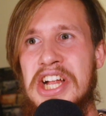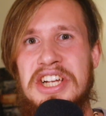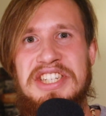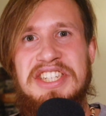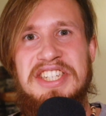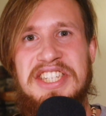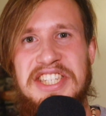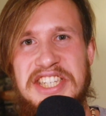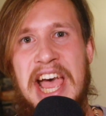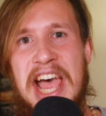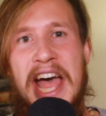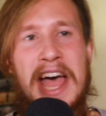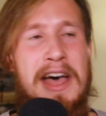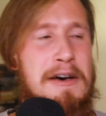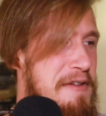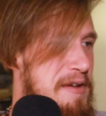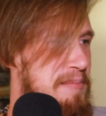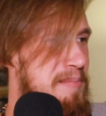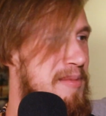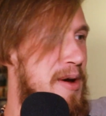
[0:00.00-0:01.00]
staff
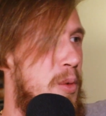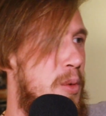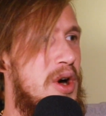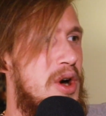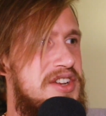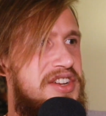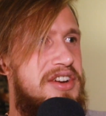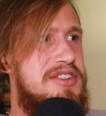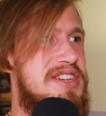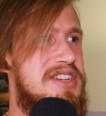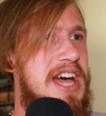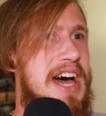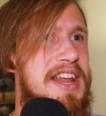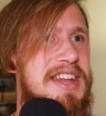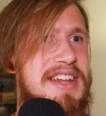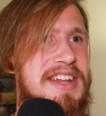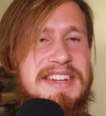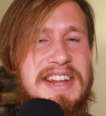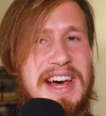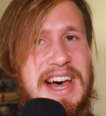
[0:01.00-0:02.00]
and my water on the
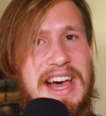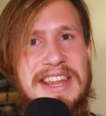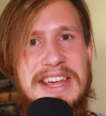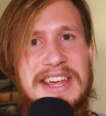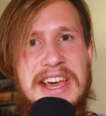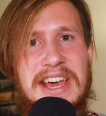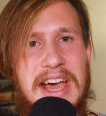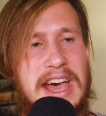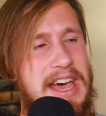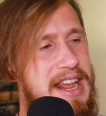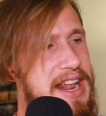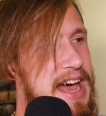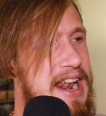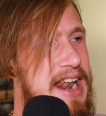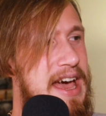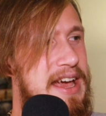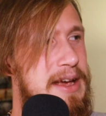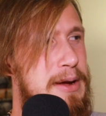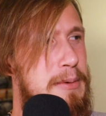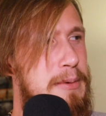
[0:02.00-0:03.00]
other side, and
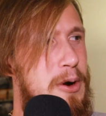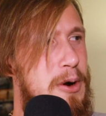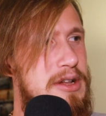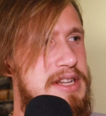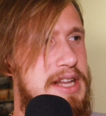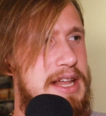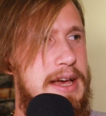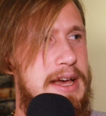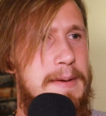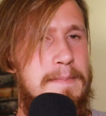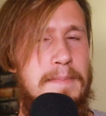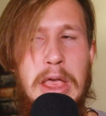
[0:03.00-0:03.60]
I was like,